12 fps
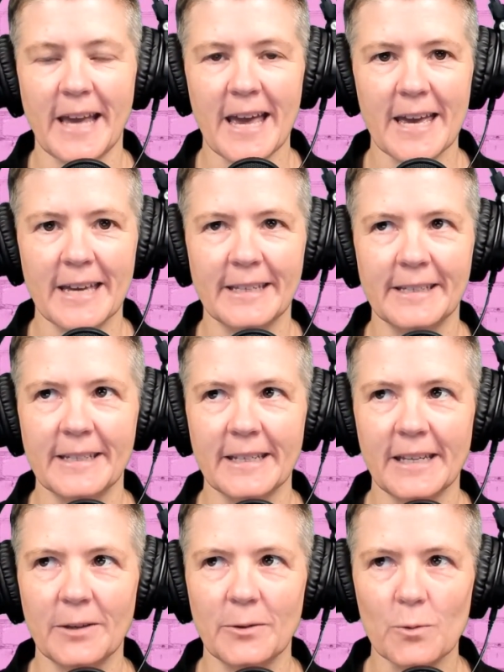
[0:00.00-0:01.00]
and
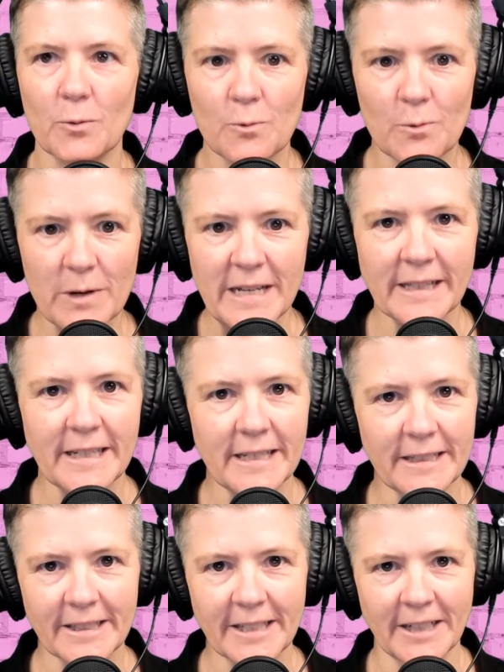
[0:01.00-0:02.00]
it
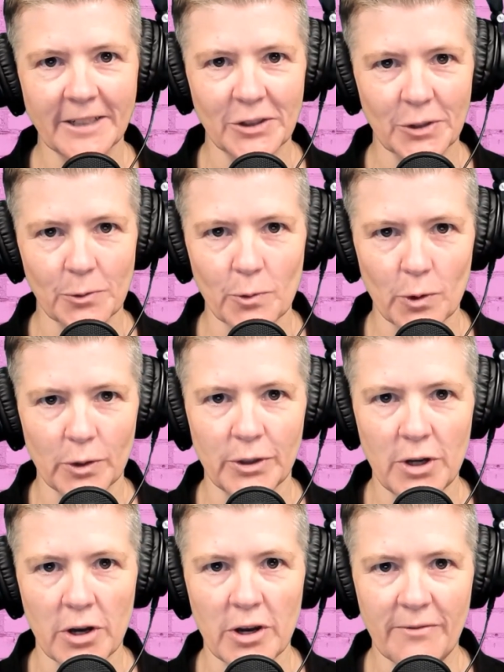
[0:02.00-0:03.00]
really touched a raw
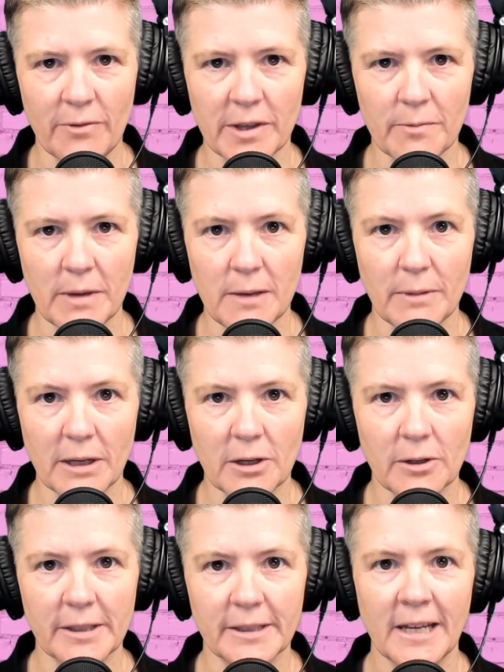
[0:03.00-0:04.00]
nerve with me
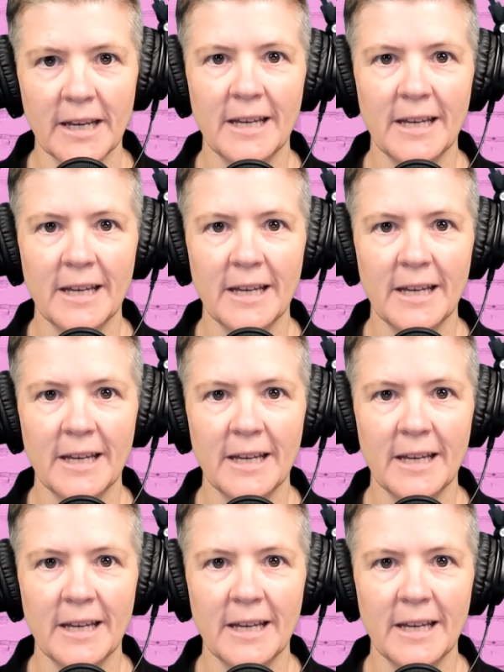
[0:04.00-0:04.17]
because